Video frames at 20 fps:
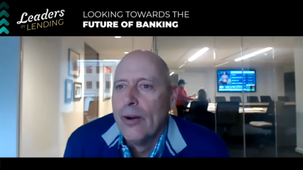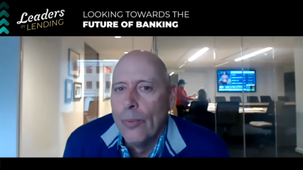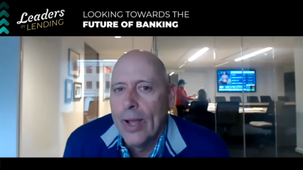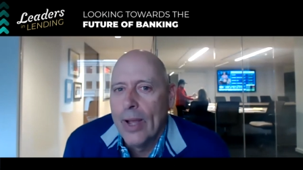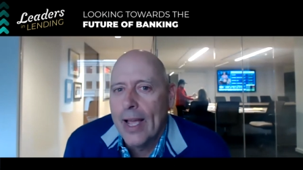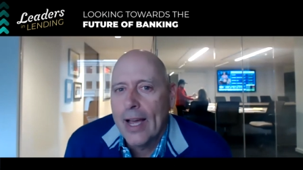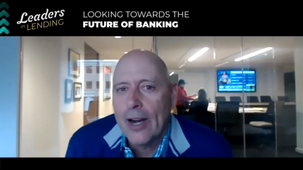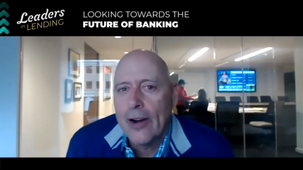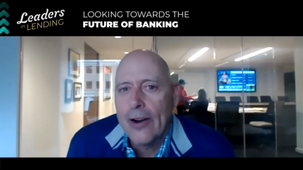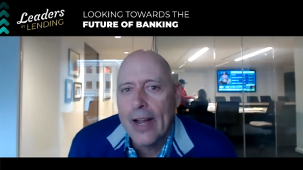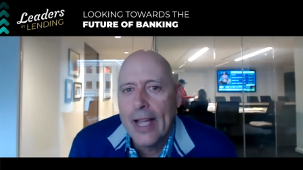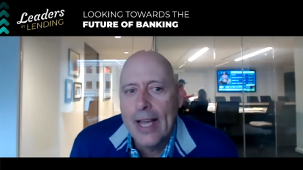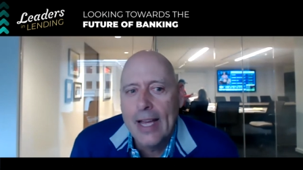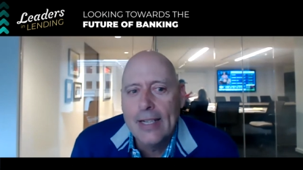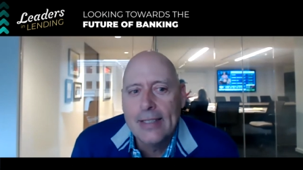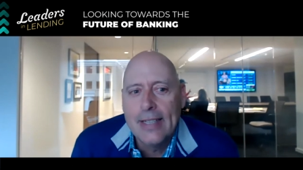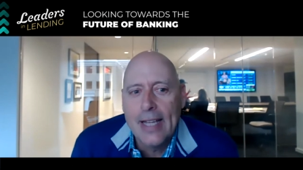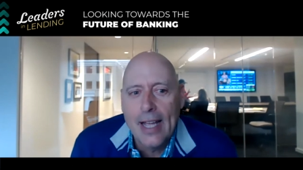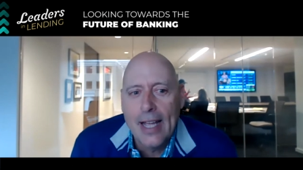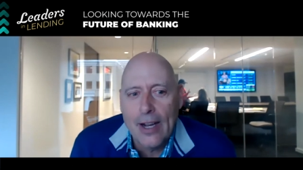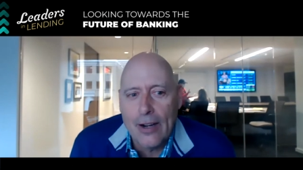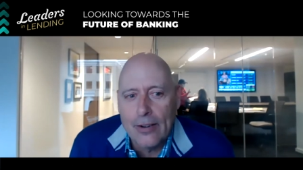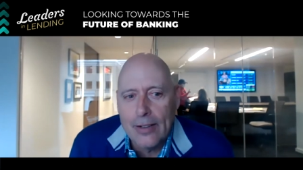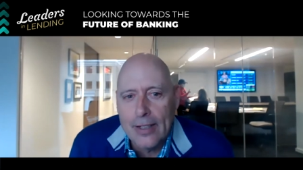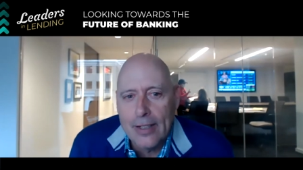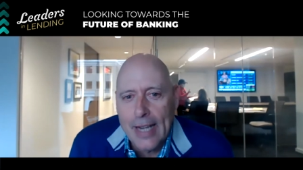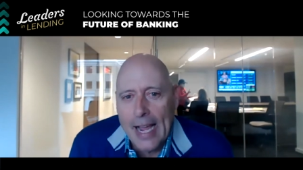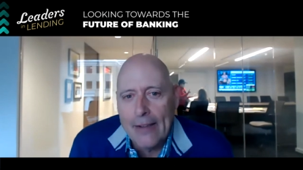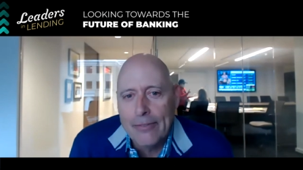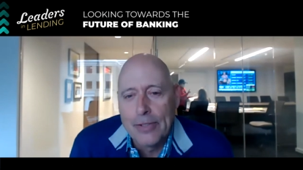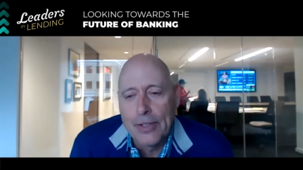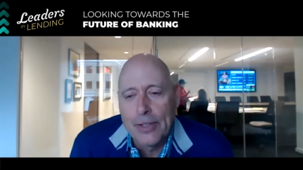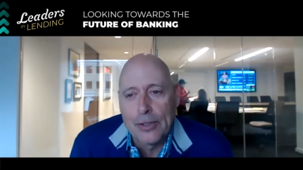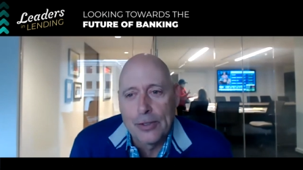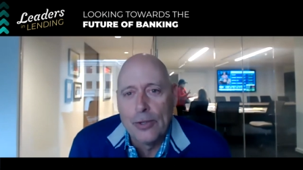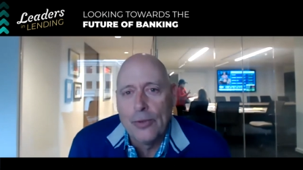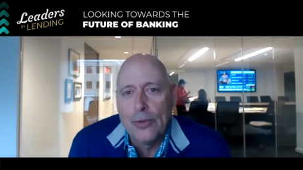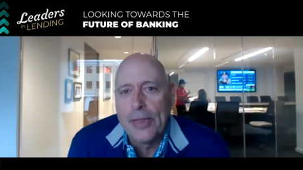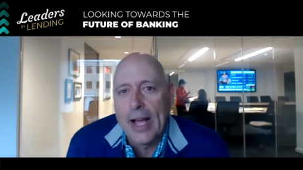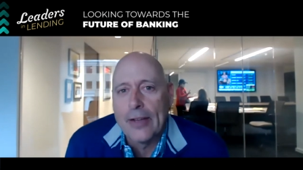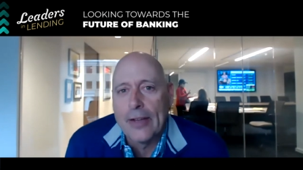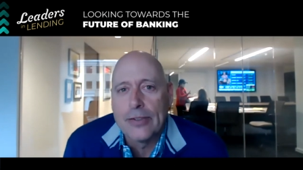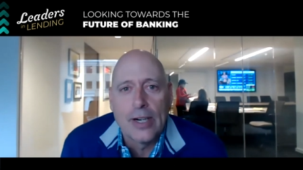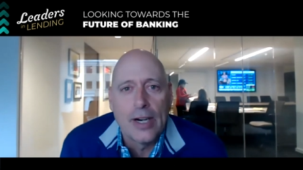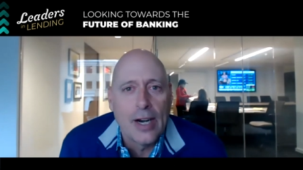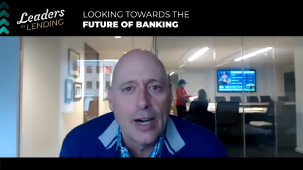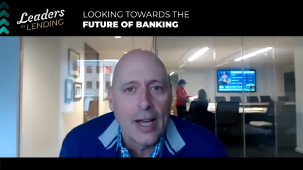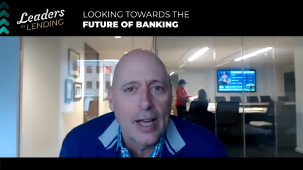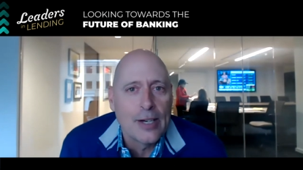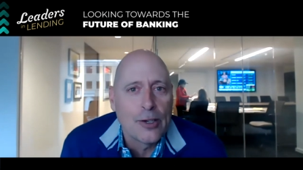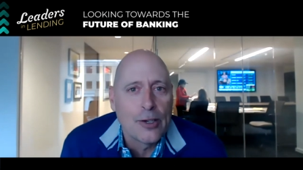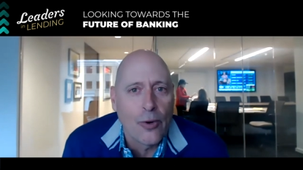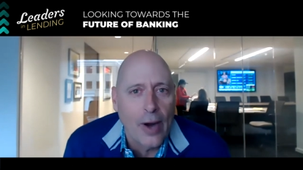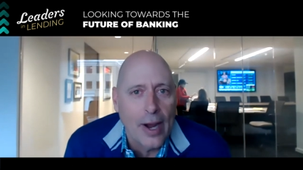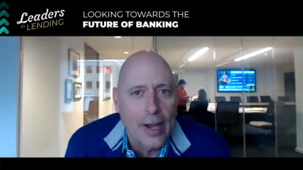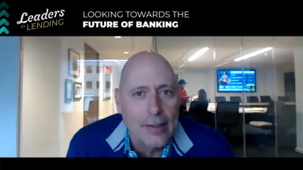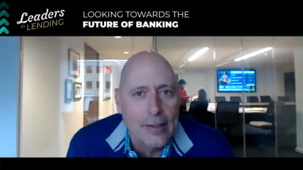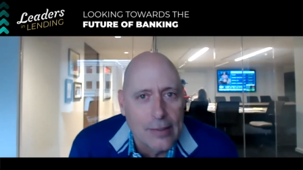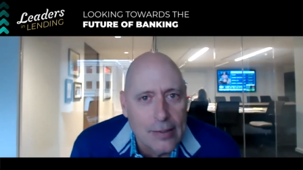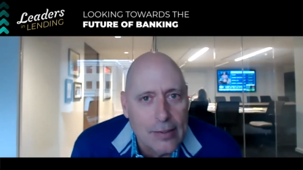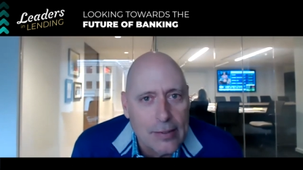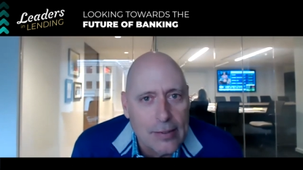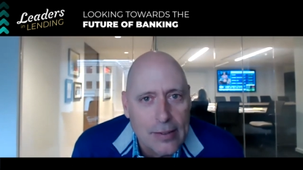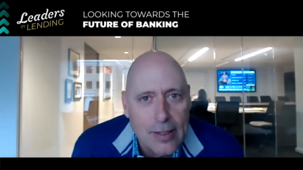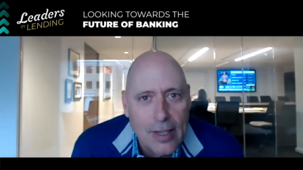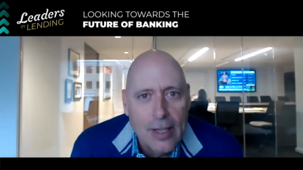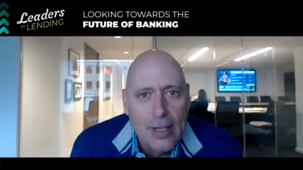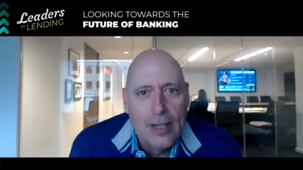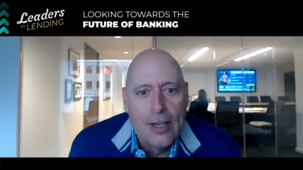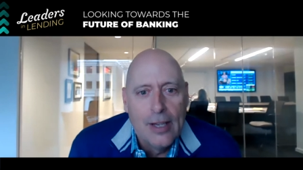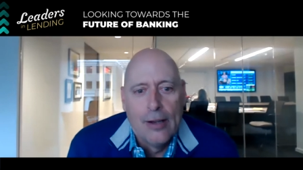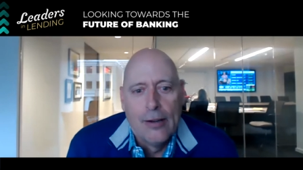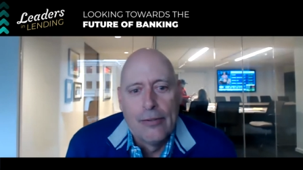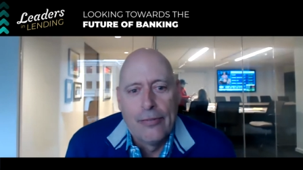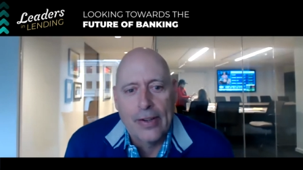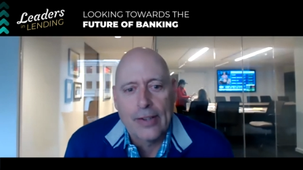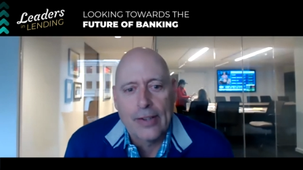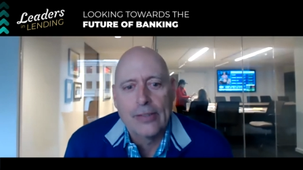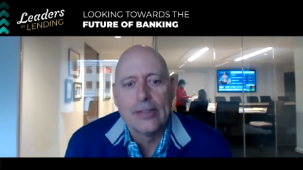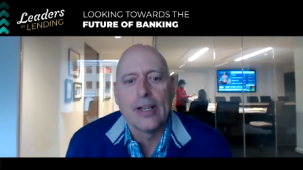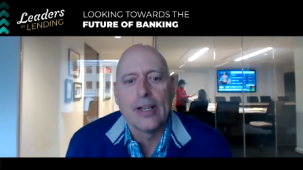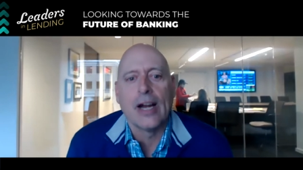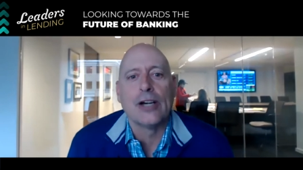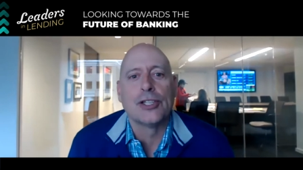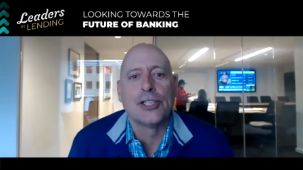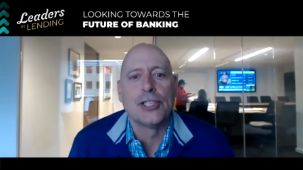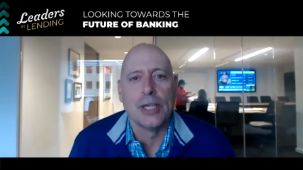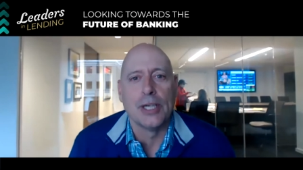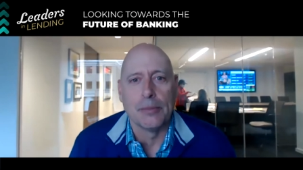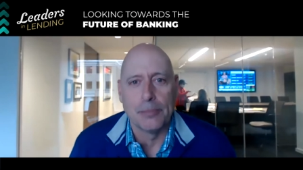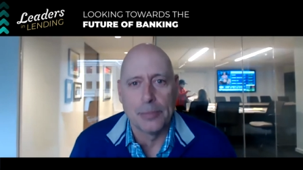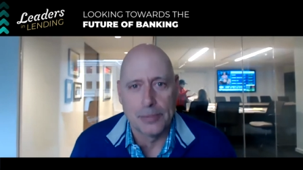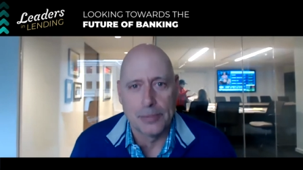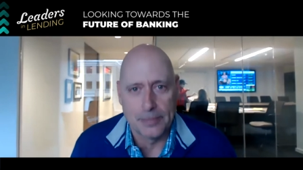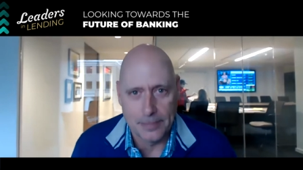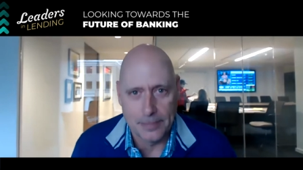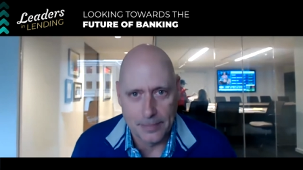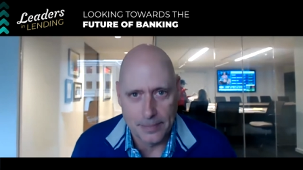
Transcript: We had our head down after the 2009 crisis, fixing our ship.